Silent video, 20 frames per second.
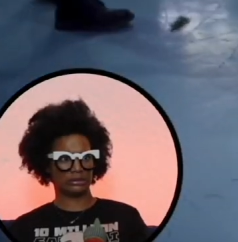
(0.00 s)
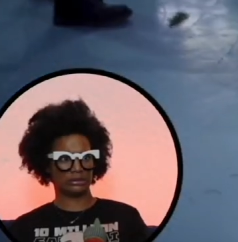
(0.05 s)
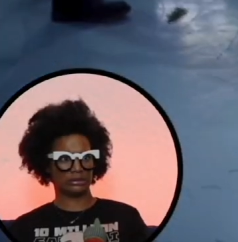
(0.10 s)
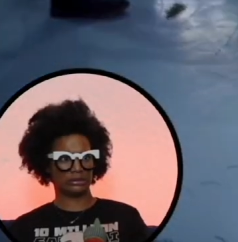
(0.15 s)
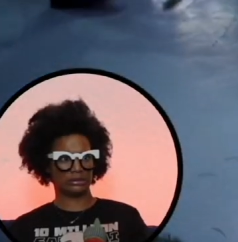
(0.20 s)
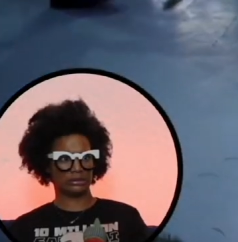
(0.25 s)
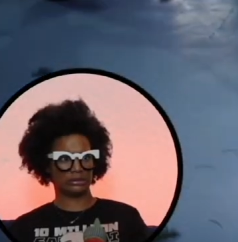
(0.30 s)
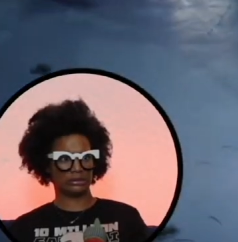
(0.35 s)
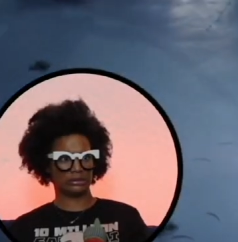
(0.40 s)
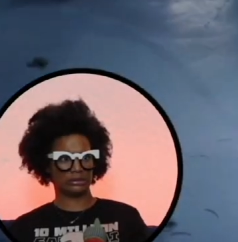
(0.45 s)

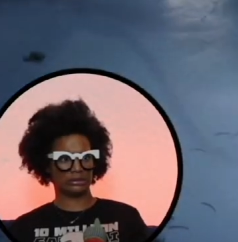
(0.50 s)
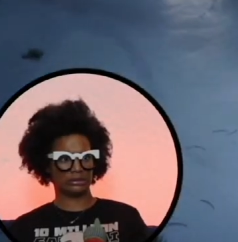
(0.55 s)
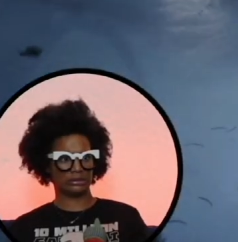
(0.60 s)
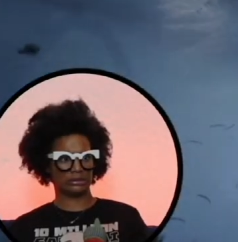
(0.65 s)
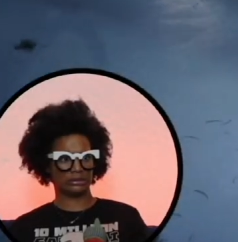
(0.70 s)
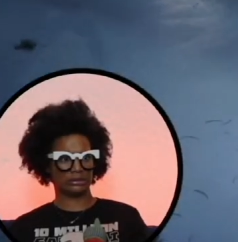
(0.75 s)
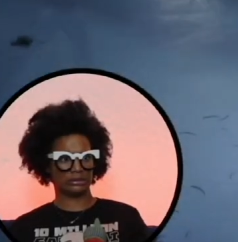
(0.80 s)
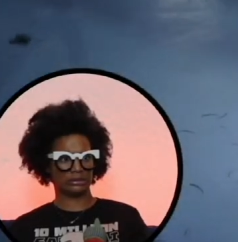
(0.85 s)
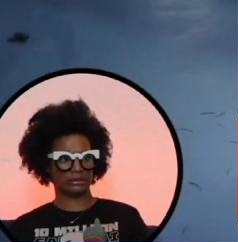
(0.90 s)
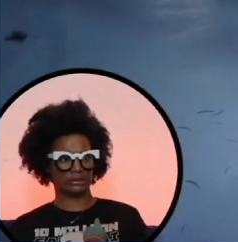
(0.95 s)

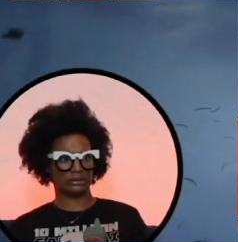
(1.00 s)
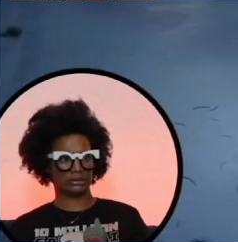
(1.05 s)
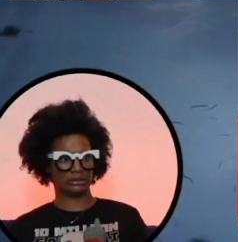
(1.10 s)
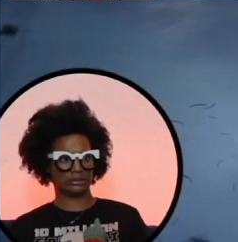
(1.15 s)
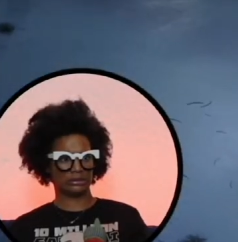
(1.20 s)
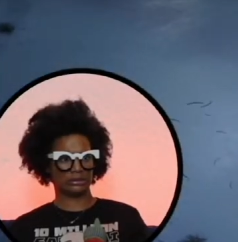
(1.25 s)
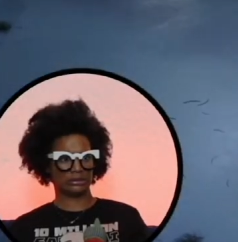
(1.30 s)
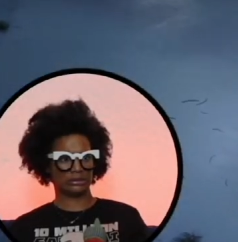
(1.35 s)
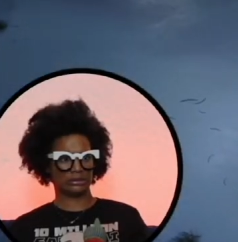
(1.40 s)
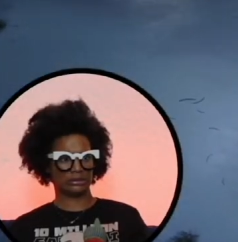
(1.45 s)

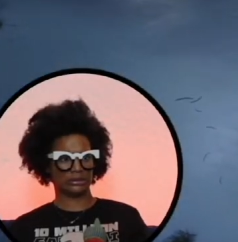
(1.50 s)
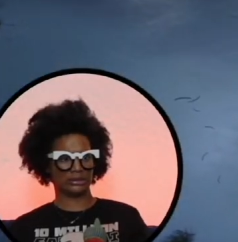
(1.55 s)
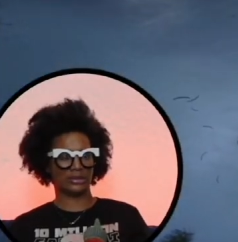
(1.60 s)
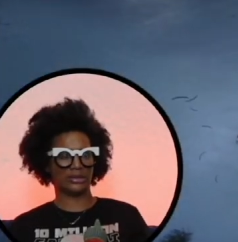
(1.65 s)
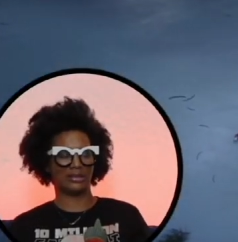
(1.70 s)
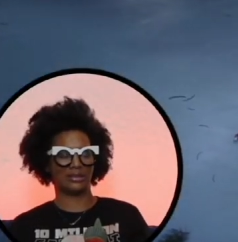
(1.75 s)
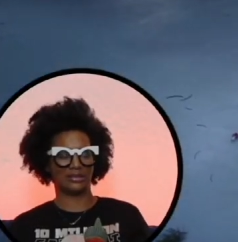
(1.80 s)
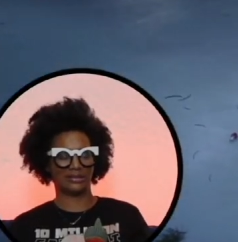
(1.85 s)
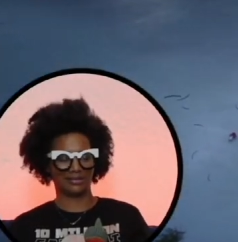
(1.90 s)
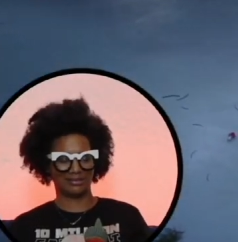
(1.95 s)

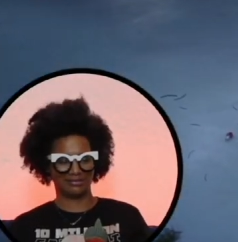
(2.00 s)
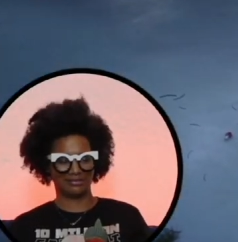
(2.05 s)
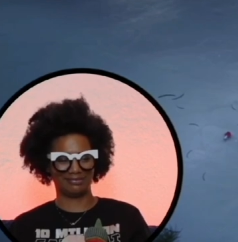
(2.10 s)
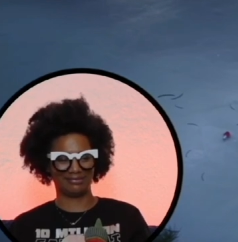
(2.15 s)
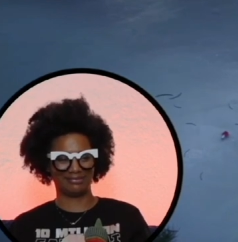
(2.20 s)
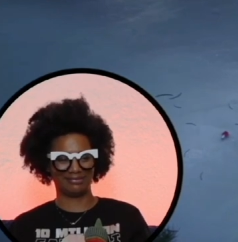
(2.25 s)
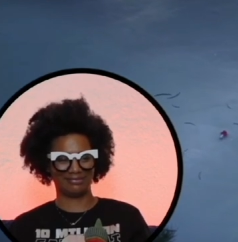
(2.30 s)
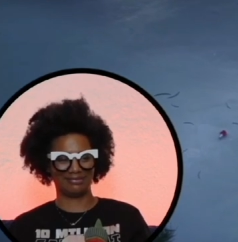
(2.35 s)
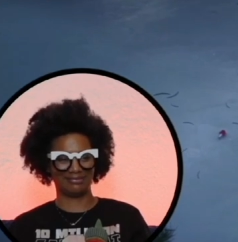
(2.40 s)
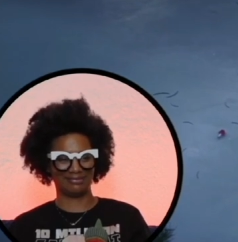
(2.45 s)

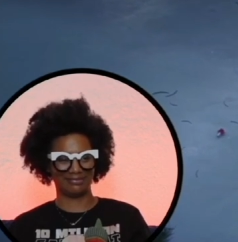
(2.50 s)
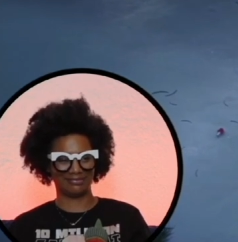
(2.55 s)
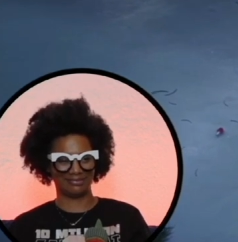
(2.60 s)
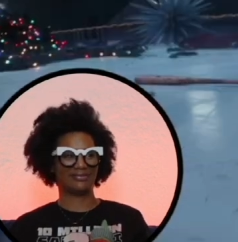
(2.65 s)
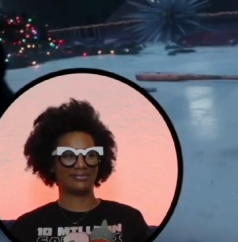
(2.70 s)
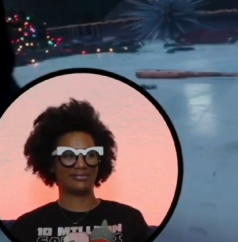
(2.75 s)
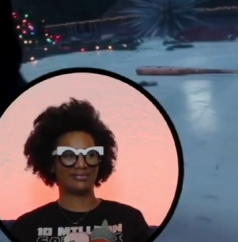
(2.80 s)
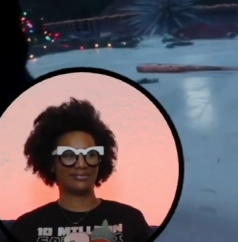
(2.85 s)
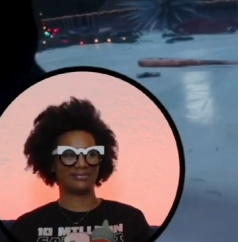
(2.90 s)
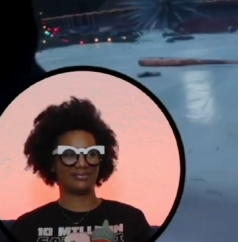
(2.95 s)

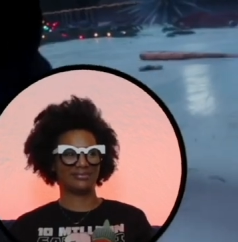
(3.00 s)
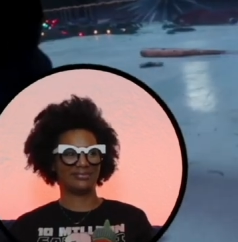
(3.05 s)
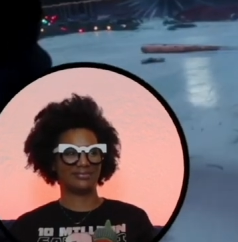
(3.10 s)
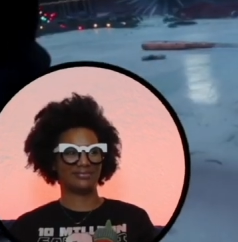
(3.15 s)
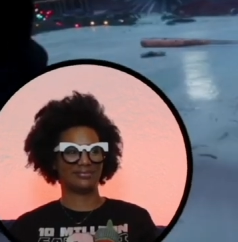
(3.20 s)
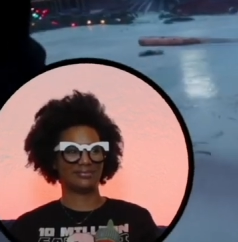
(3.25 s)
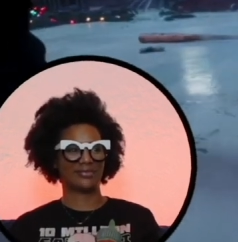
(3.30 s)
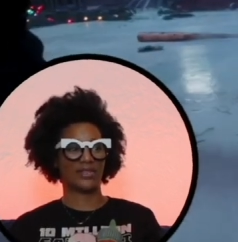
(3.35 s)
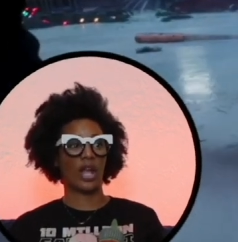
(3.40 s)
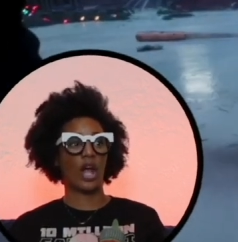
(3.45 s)

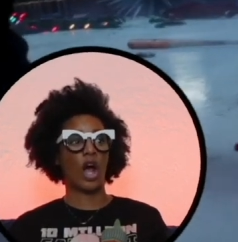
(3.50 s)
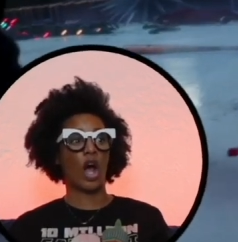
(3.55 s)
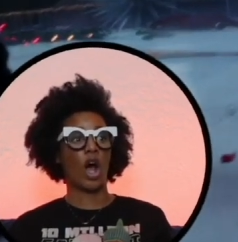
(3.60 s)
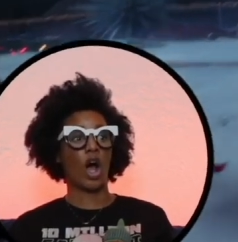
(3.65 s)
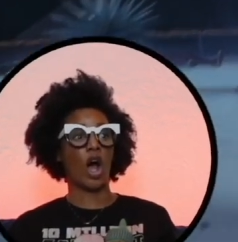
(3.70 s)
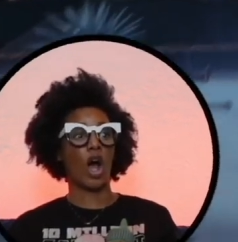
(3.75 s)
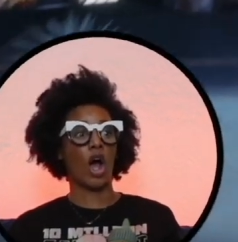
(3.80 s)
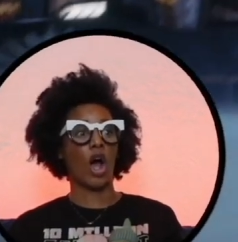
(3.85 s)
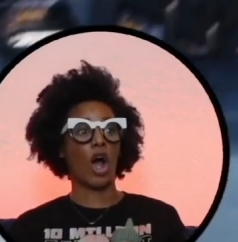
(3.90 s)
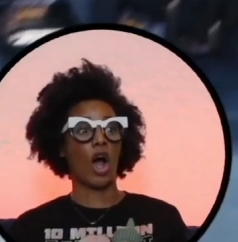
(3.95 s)

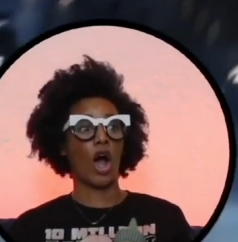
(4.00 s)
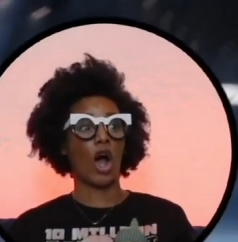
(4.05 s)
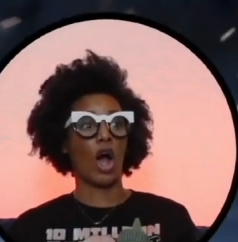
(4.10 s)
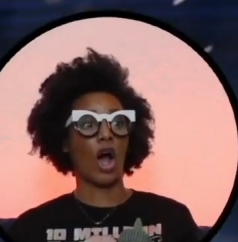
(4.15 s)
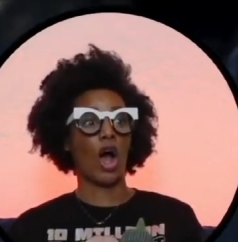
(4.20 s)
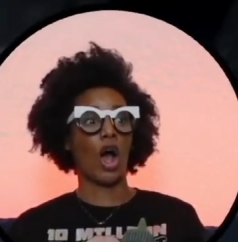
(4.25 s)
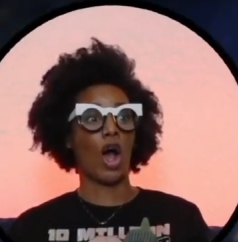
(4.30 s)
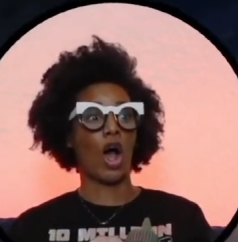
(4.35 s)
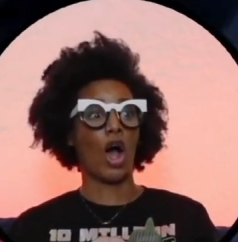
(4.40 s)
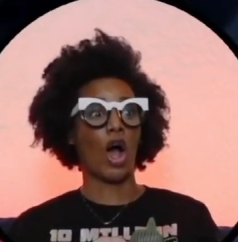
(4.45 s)

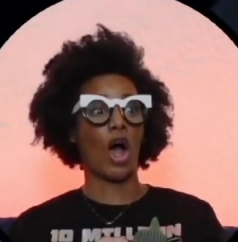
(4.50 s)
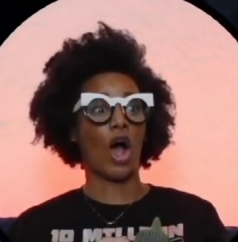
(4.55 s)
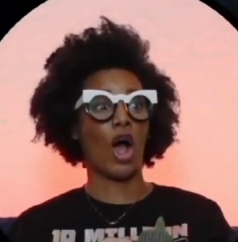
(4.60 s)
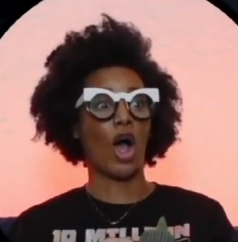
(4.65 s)
(no one is talking)